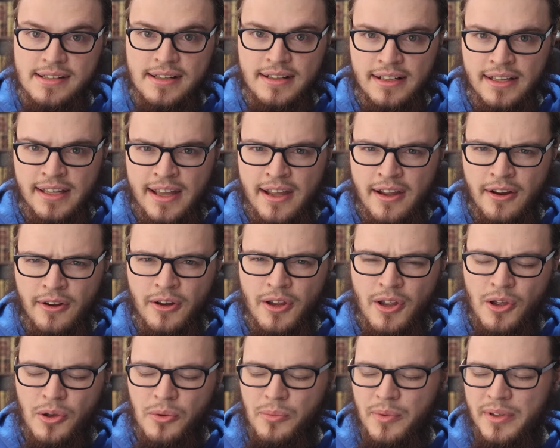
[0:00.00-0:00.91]
clear
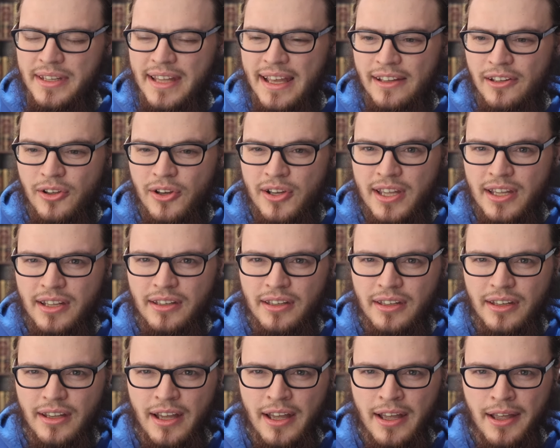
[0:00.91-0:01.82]
when they look
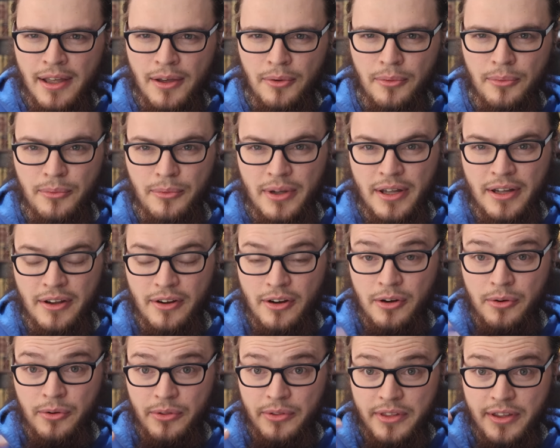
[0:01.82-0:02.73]
in,
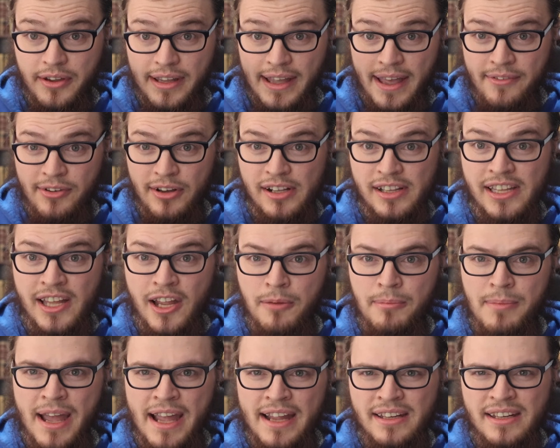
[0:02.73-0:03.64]
or they have a clear
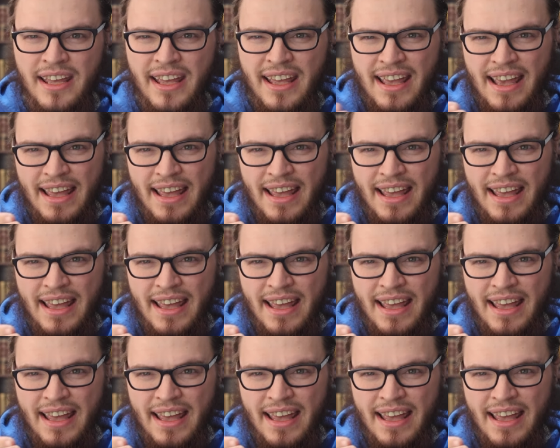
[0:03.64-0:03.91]
mind,